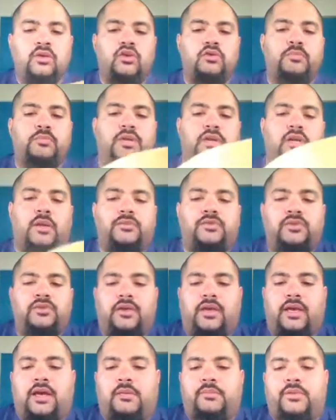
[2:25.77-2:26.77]
You've been up to
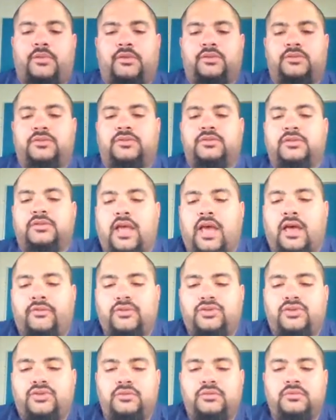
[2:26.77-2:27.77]
the Admirals,
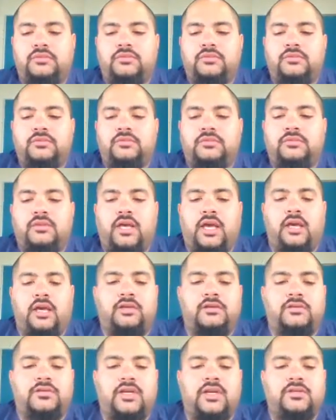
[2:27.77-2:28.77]
haven't you?"
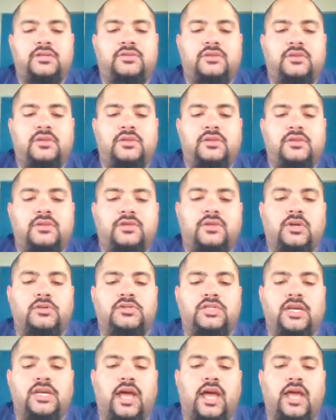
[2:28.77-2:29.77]
Hayden says.
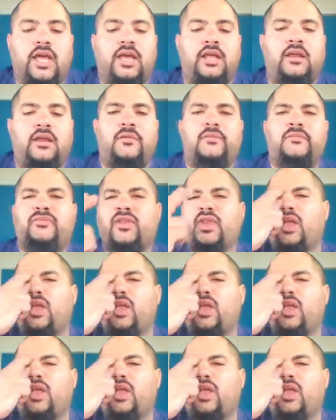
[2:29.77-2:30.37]
"Don't deny it."